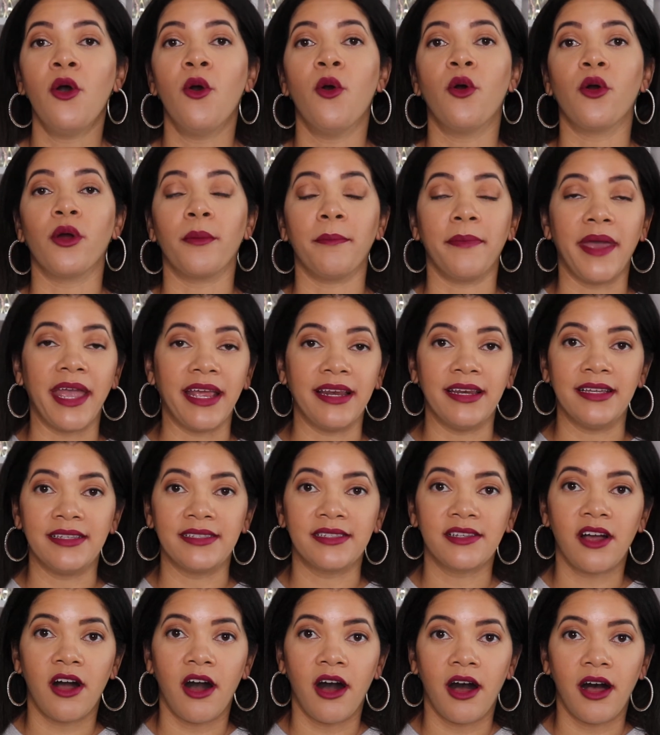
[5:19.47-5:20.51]
or maintenance
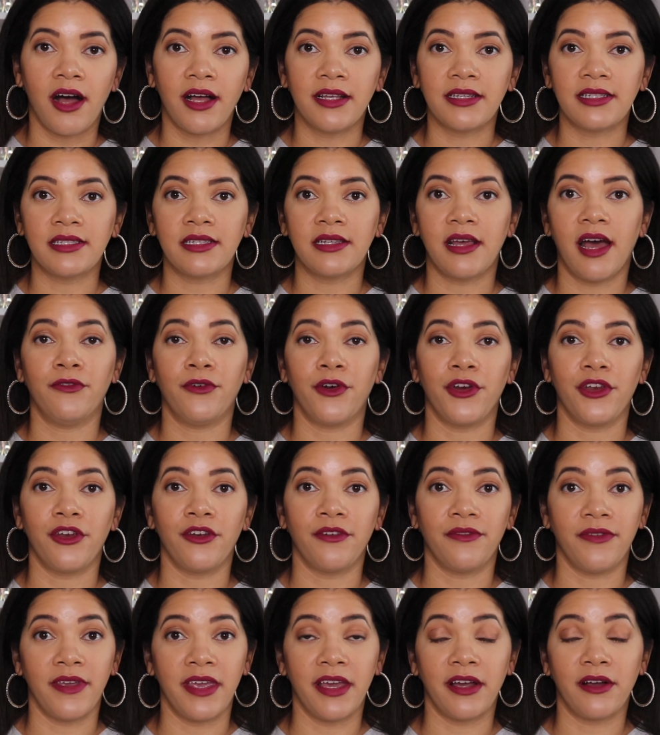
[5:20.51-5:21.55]
costs for your
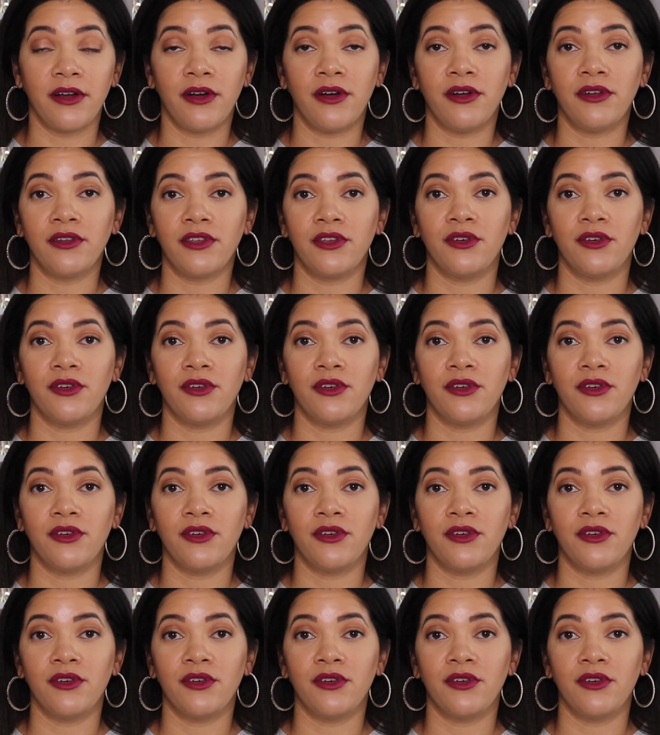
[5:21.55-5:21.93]
vehicle,